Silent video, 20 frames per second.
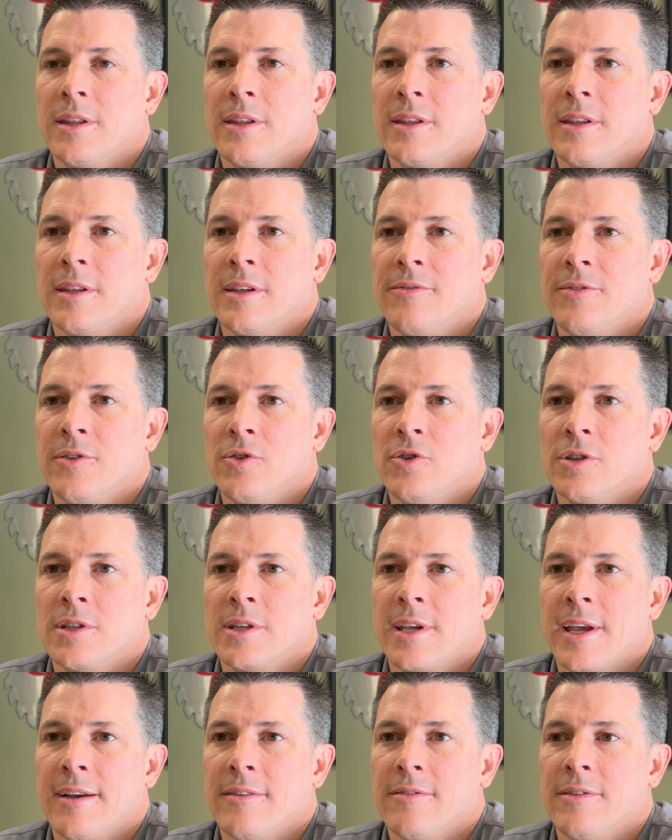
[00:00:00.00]
if you
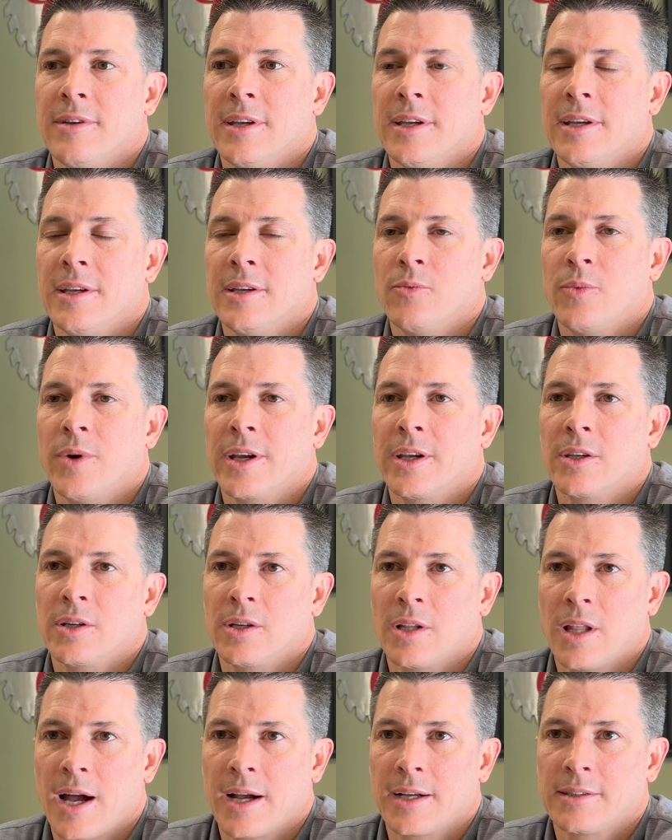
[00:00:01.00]
just have a
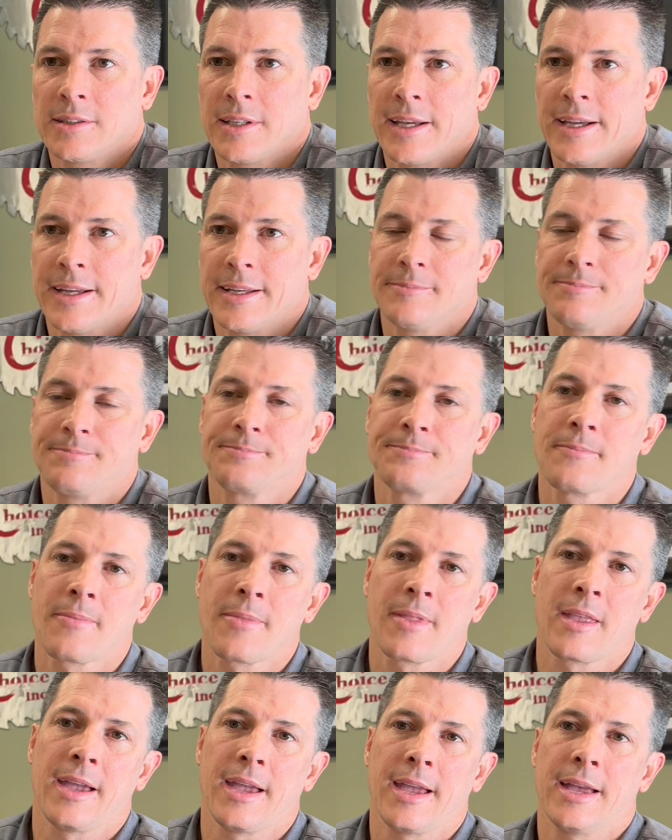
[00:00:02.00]
regular lock set
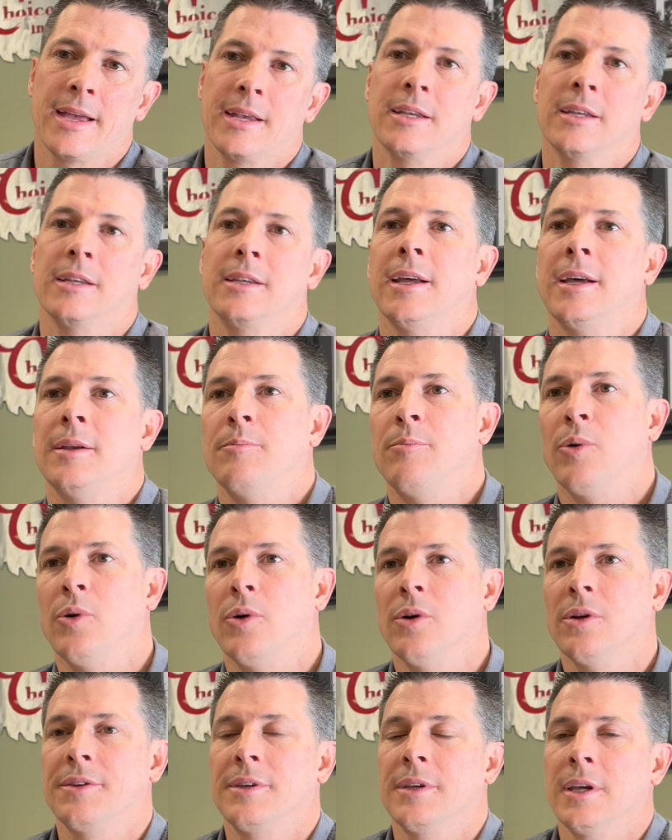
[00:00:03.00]
and a
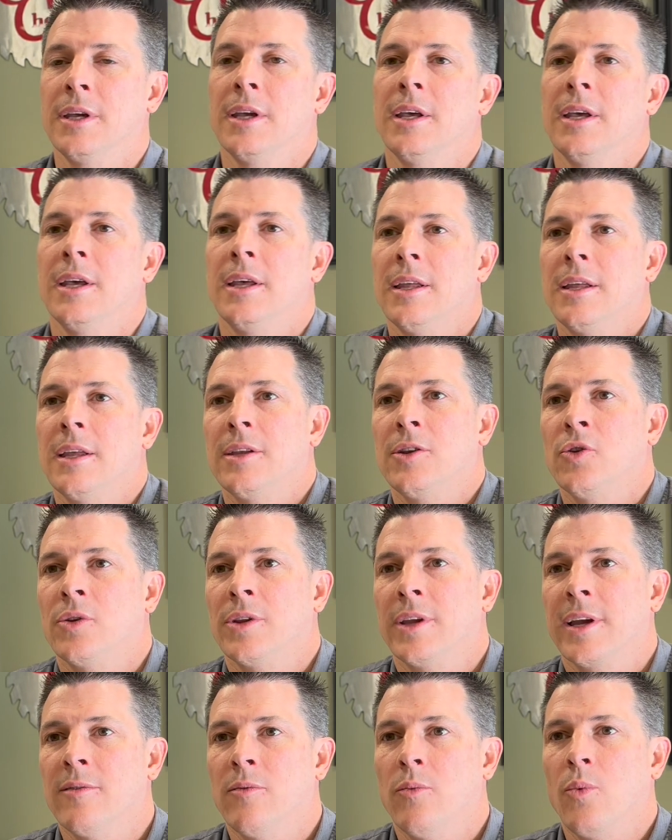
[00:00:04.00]
deadbolt, you
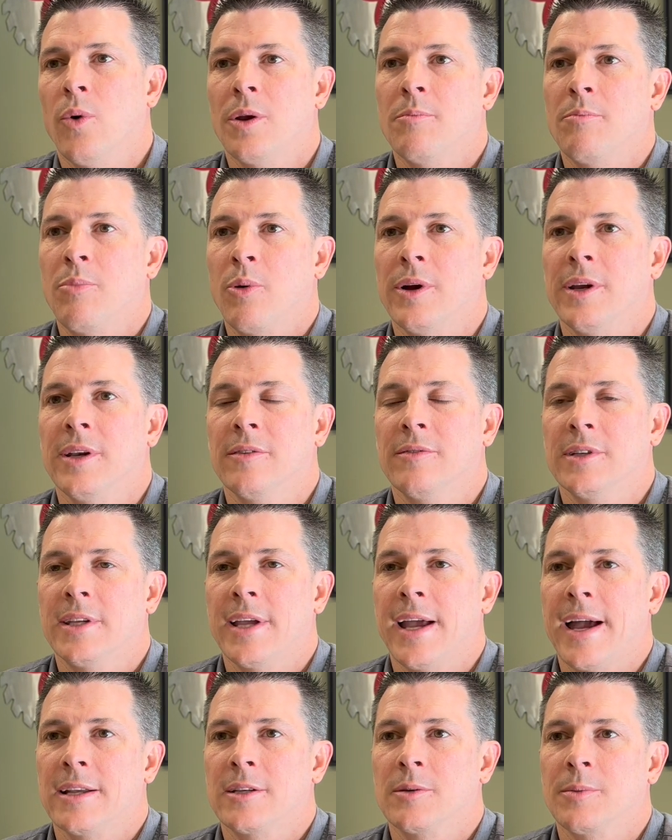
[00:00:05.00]
only have one point of
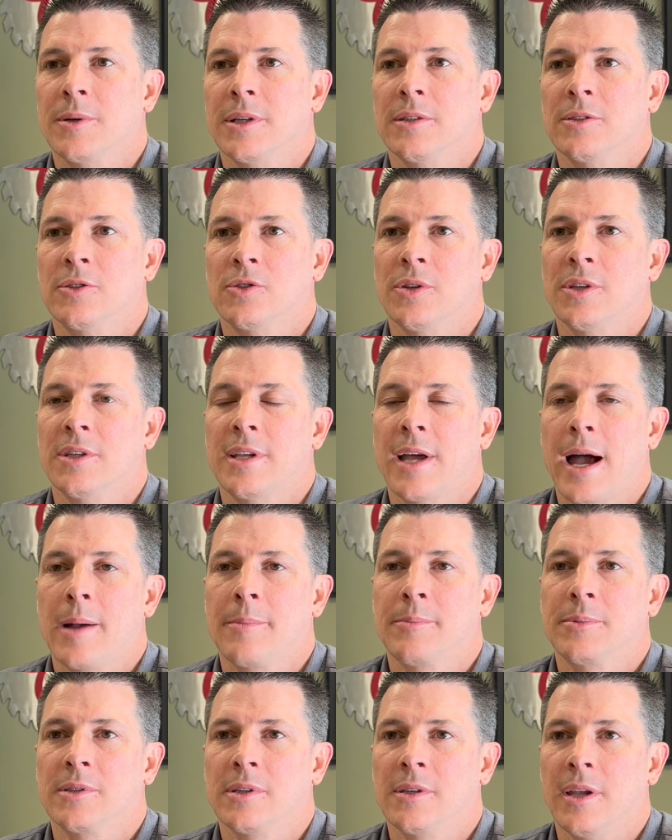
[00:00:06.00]
attachment, and so the
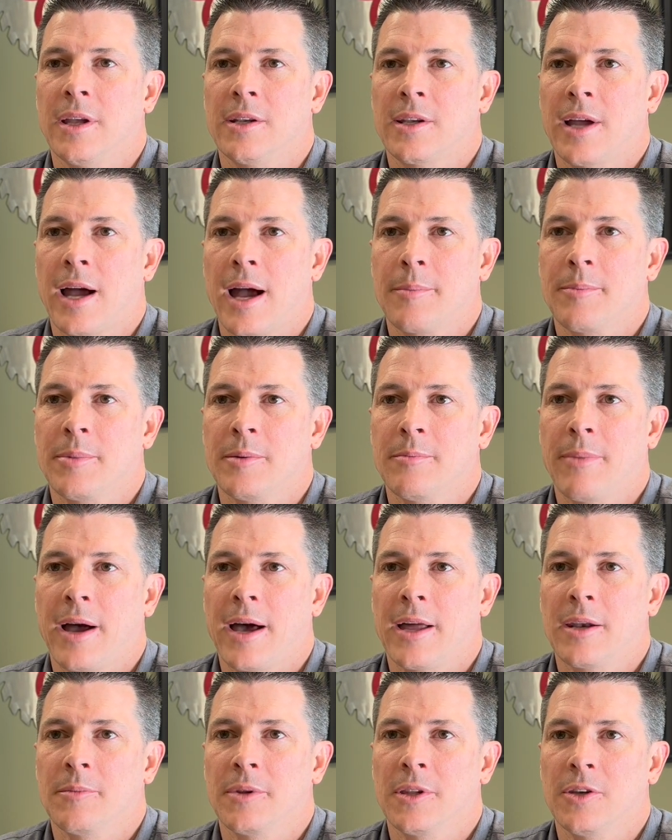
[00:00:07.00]
top and
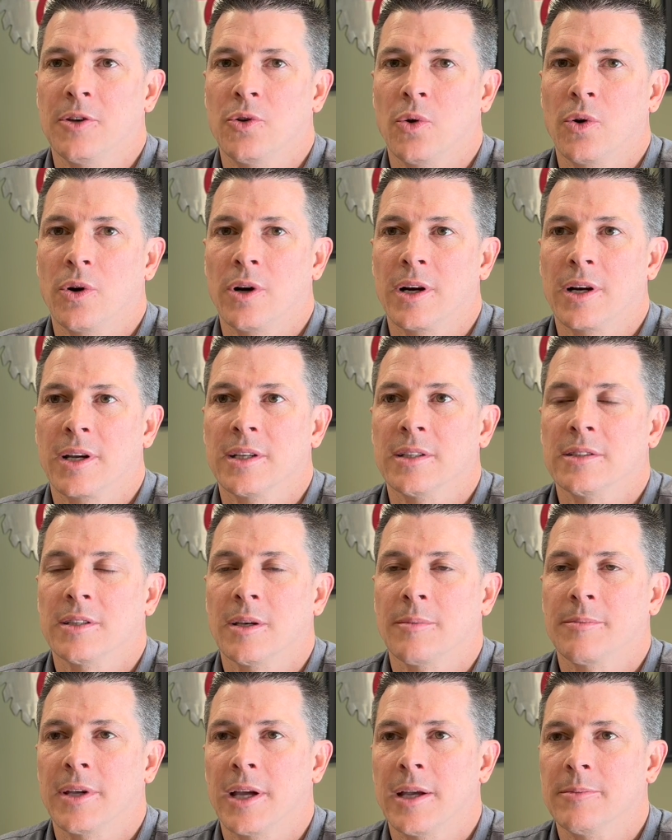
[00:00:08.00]
bottom of the door can
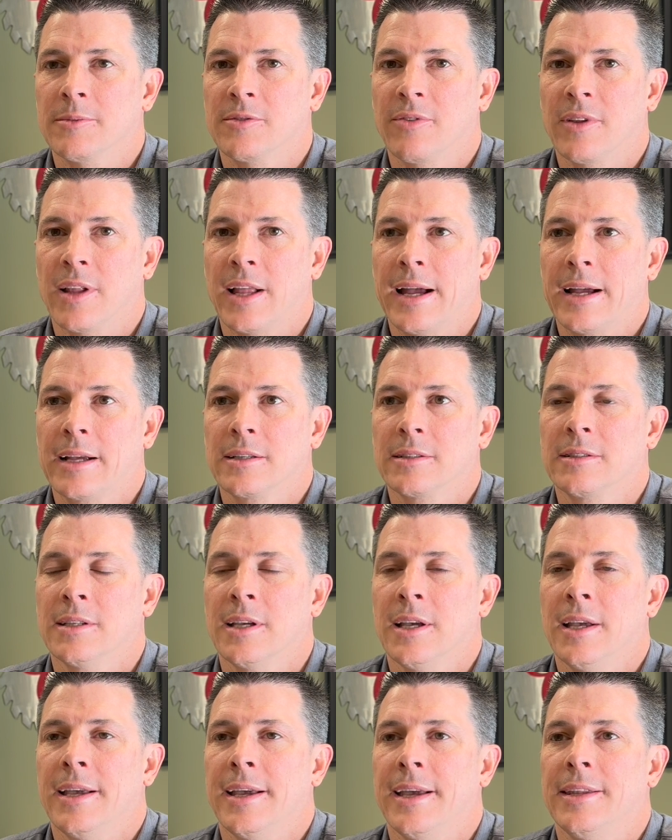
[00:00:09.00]
sometimes flex,
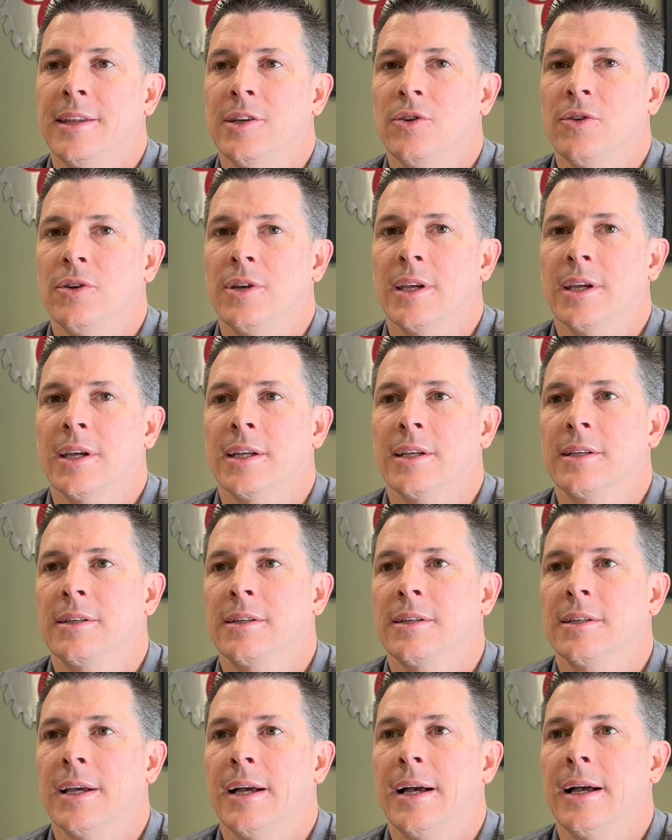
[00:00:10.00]
and then you
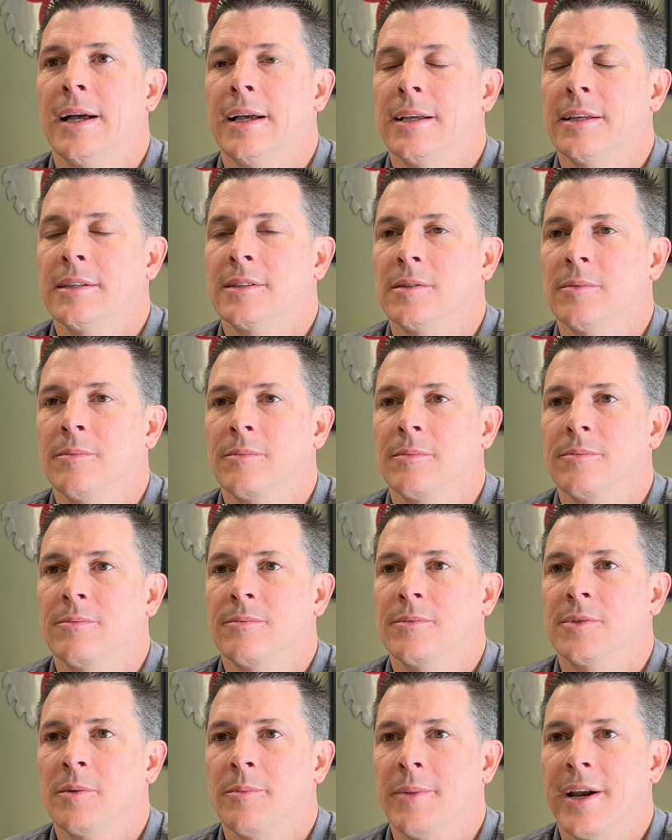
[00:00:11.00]
get some
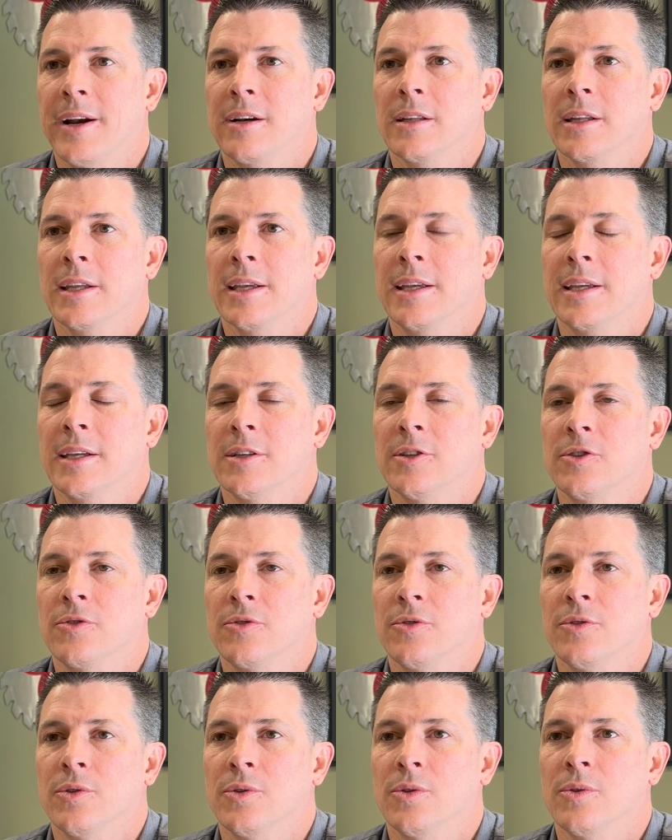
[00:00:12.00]
air leakage
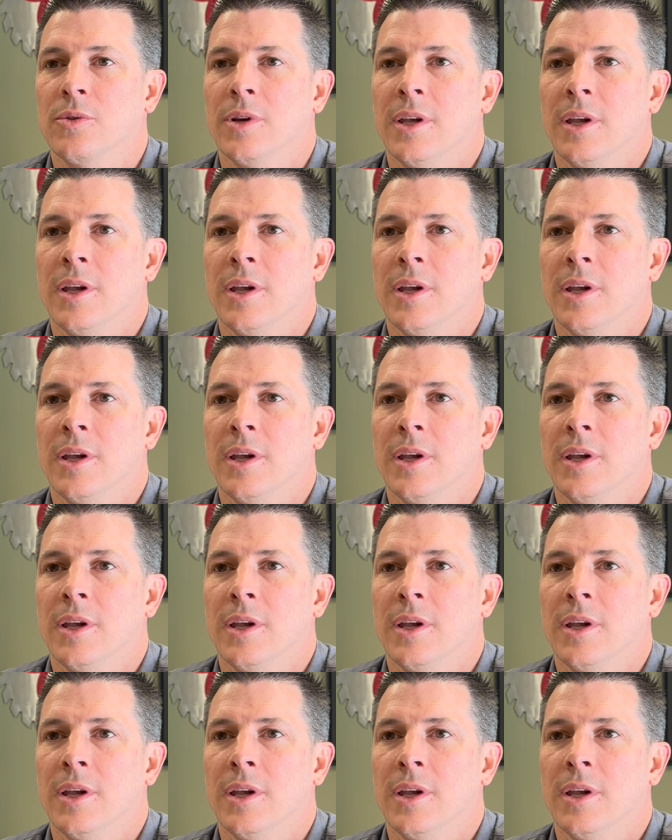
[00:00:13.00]
through